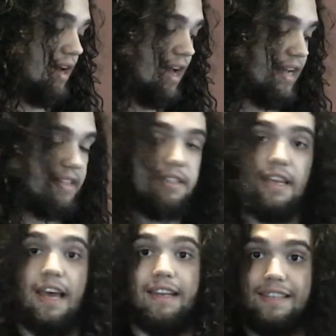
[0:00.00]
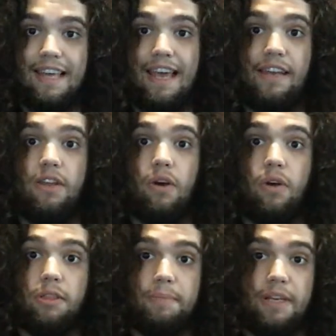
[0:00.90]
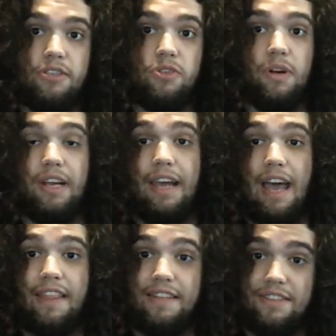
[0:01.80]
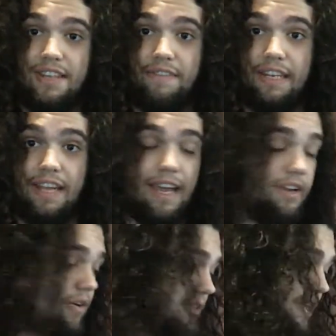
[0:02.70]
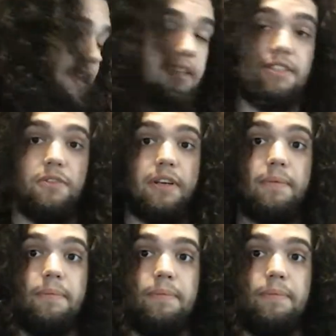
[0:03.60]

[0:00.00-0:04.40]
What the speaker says: 8 and 10 on the B string, and then 7 again on the E string.